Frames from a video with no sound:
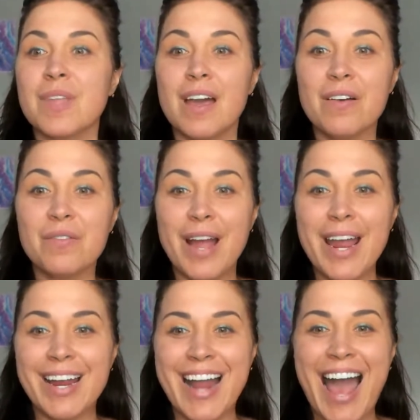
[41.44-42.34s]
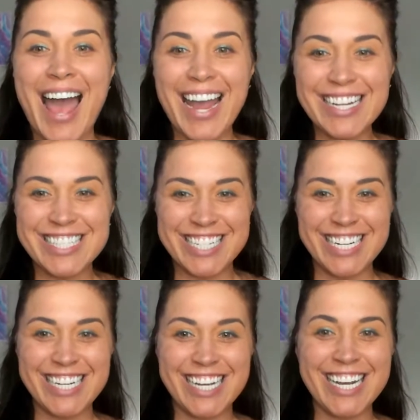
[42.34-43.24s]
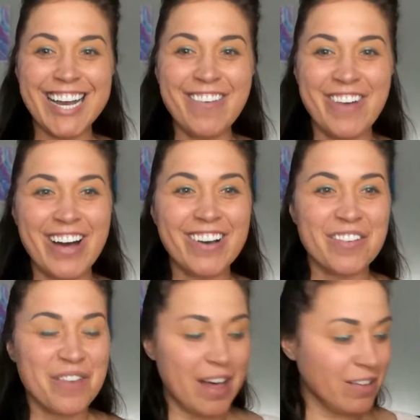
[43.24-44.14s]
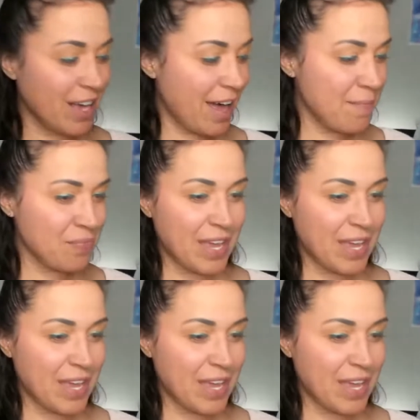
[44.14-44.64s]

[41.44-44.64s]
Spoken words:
All right, hi Jeannie, welcome, welcome.